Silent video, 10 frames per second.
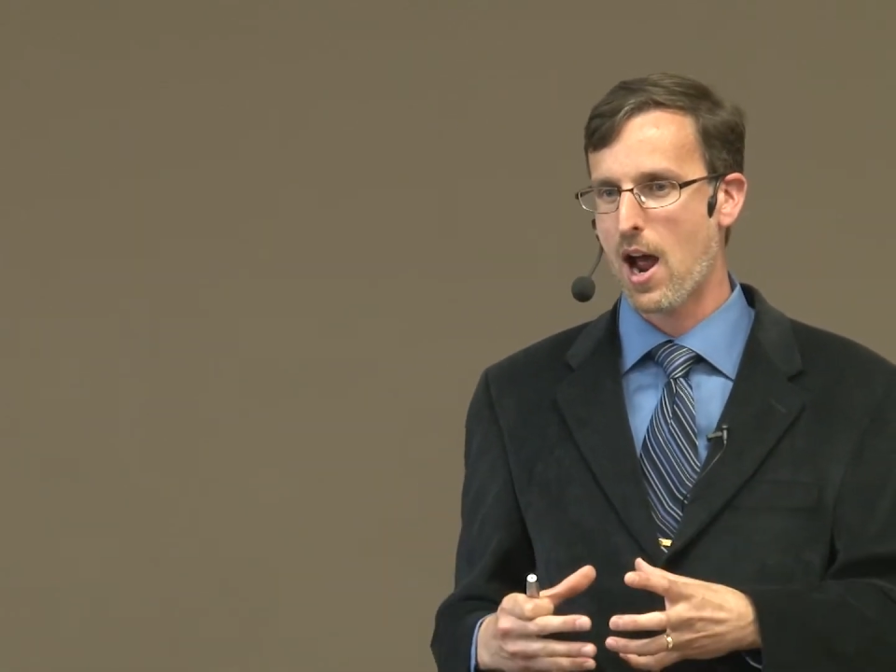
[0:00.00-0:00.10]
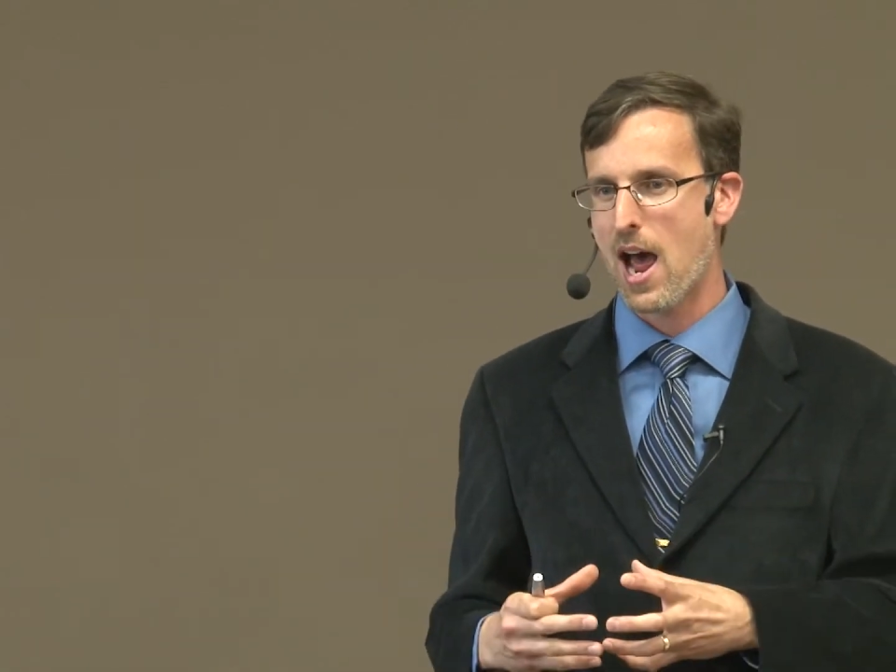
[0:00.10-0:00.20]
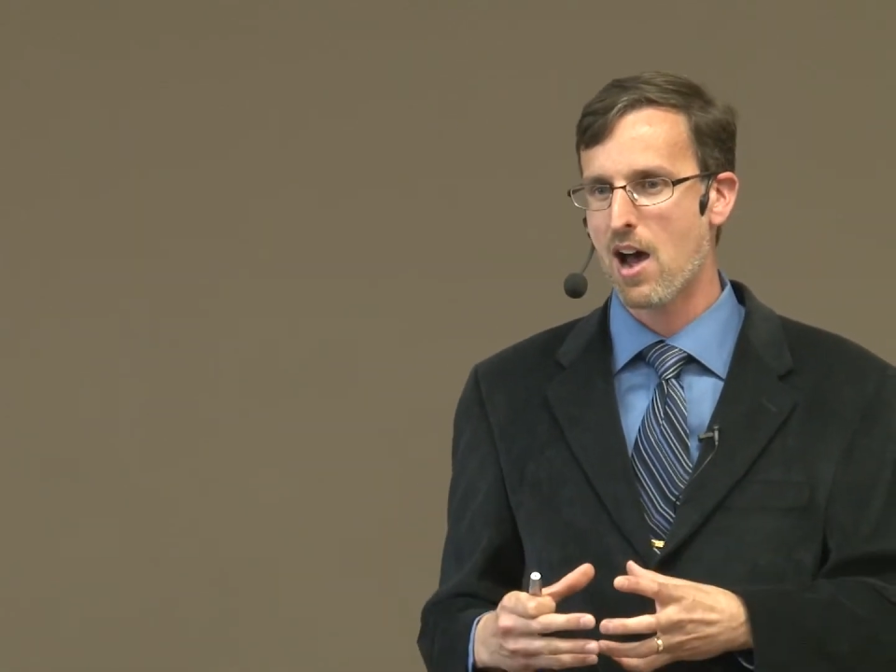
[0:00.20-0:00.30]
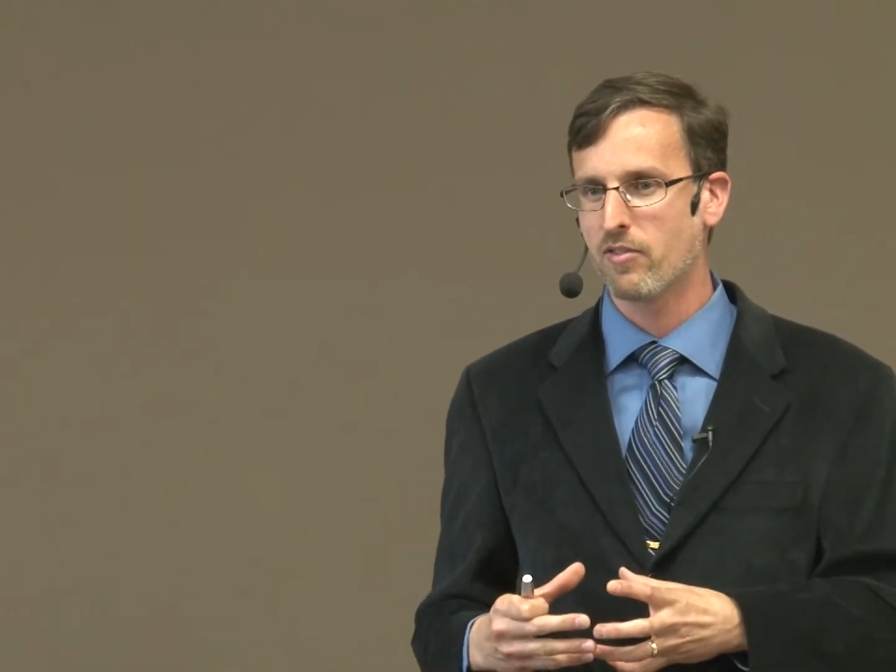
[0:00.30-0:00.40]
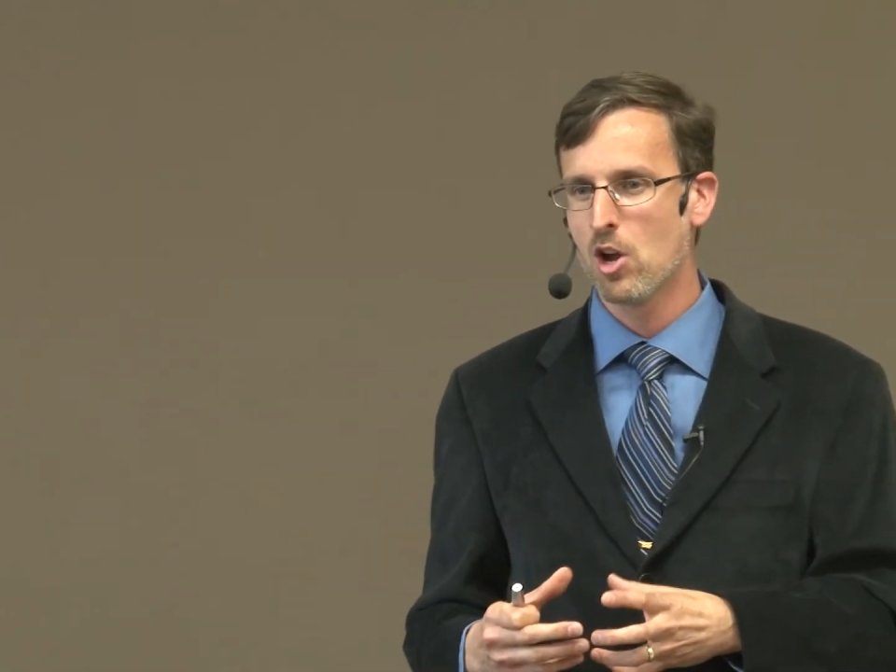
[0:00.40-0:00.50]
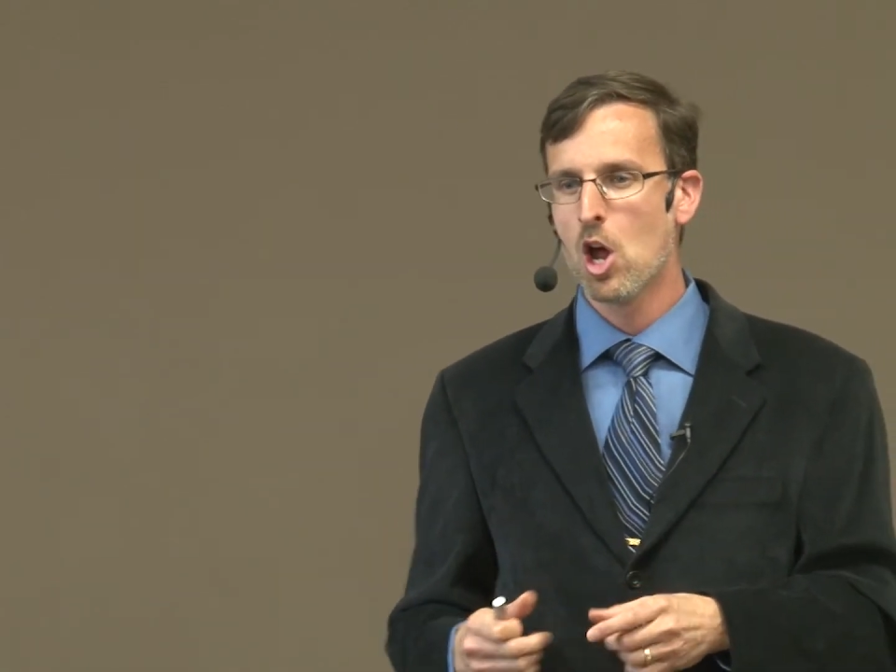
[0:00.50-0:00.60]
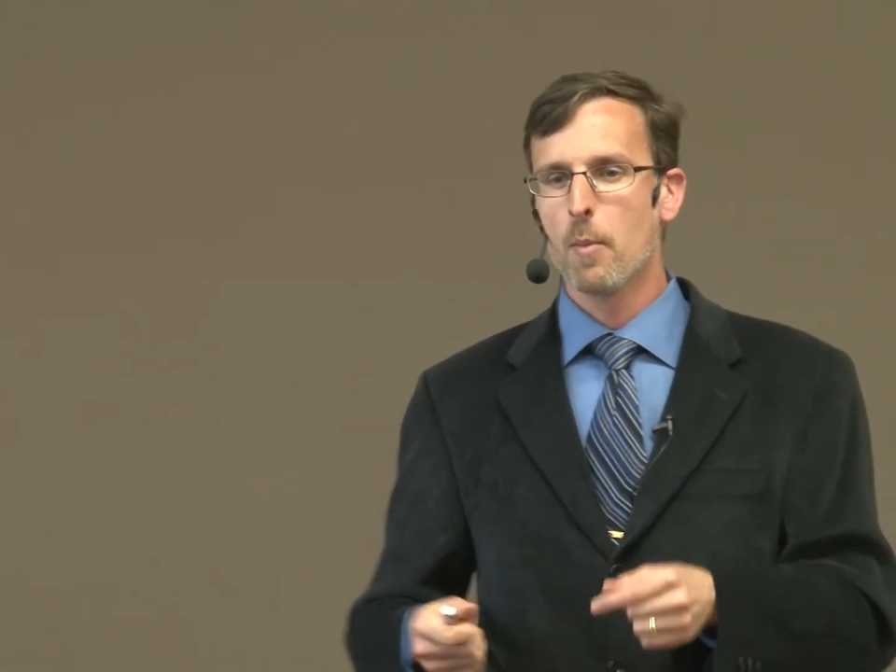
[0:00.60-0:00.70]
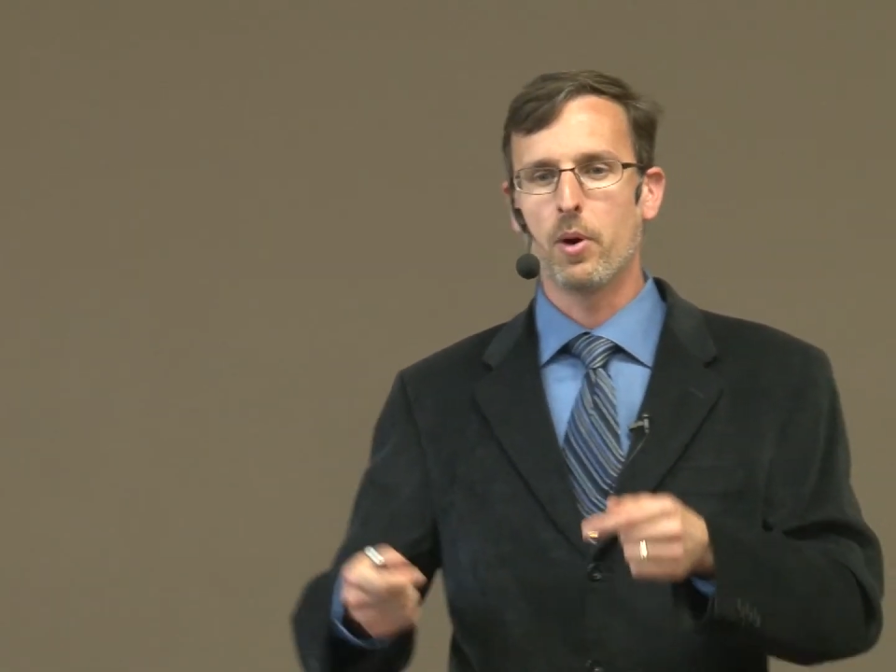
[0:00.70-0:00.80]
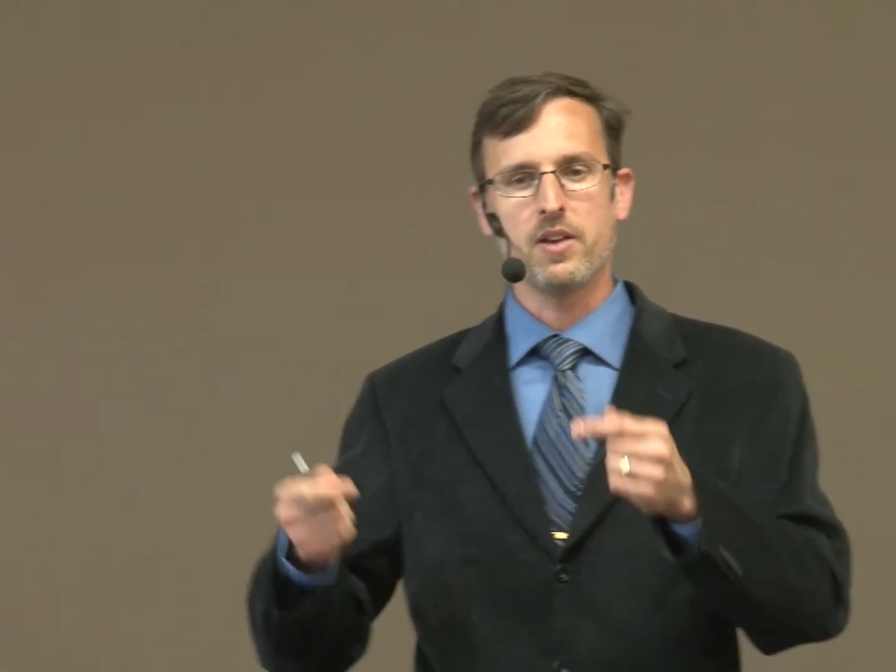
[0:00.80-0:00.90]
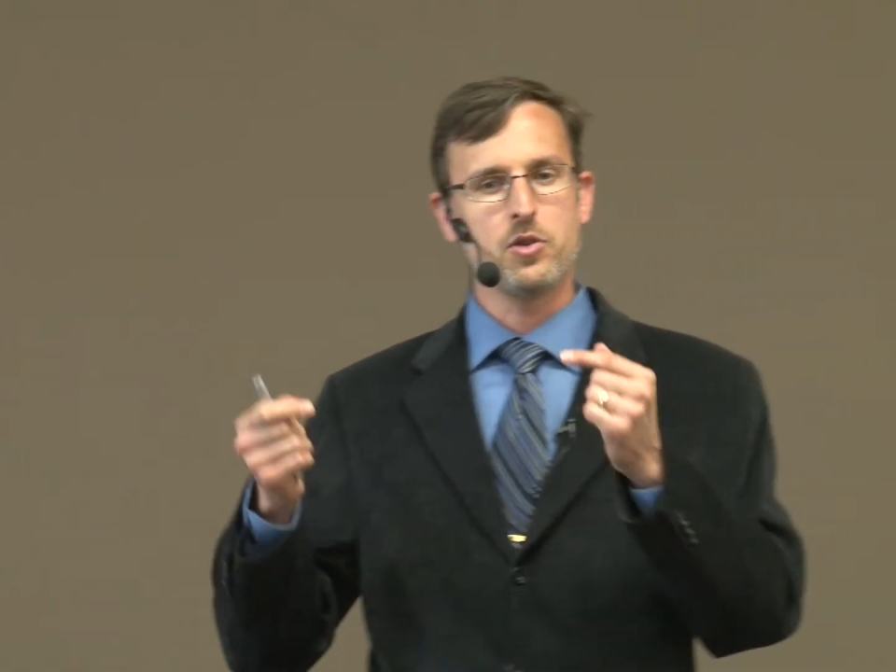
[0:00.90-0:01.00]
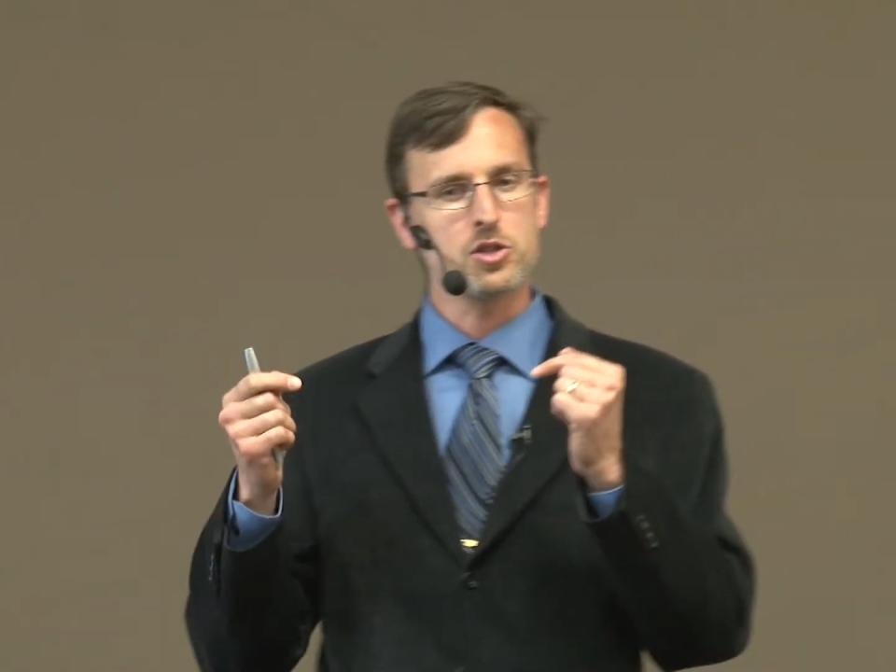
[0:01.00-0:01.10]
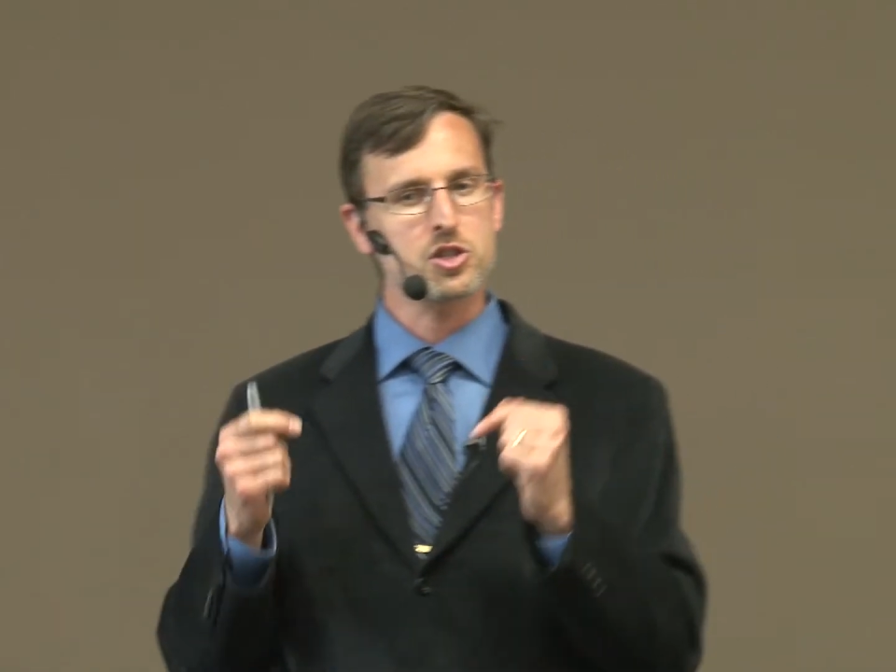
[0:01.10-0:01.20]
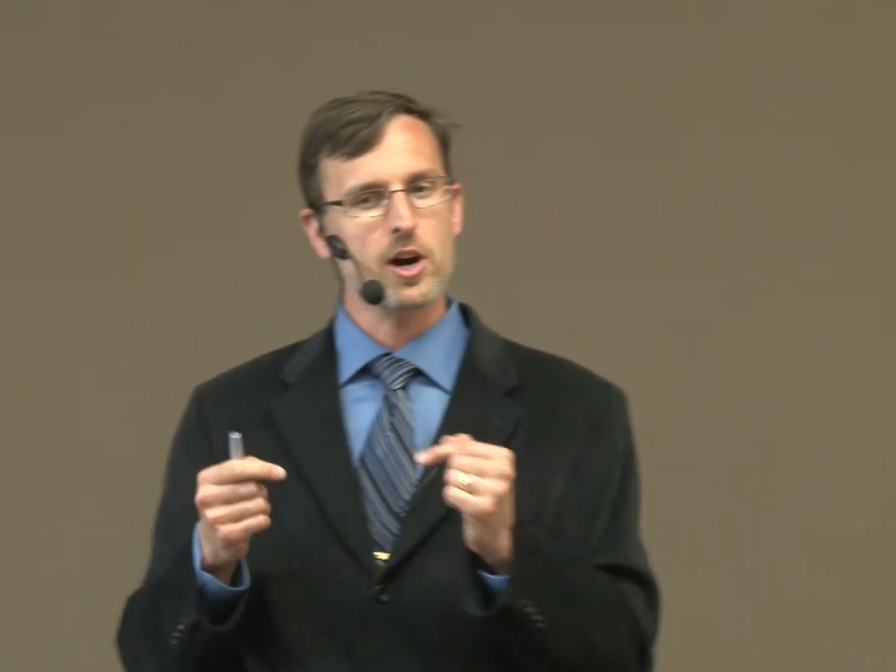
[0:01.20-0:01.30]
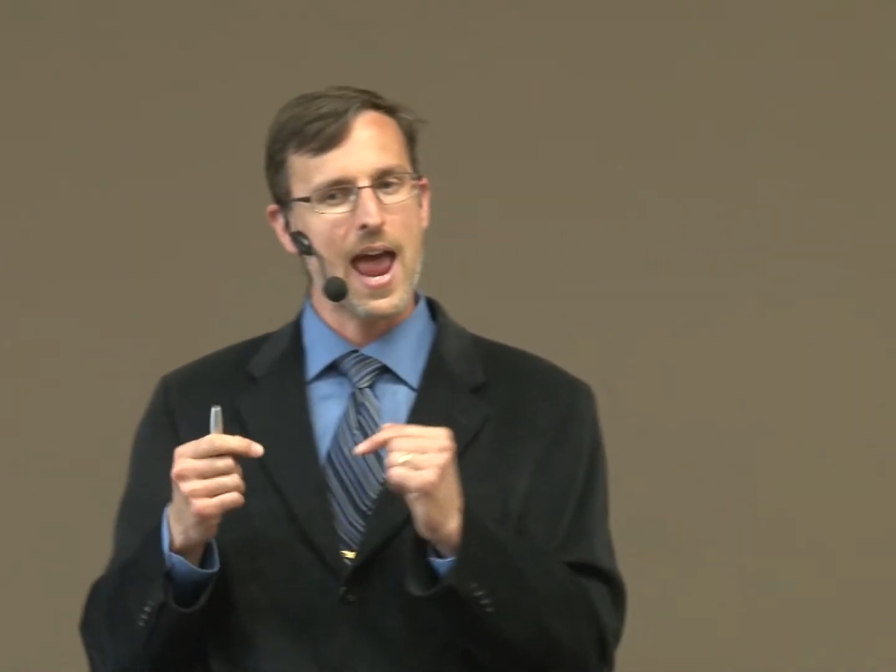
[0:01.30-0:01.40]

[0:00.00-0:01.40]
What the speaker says: have. But if you start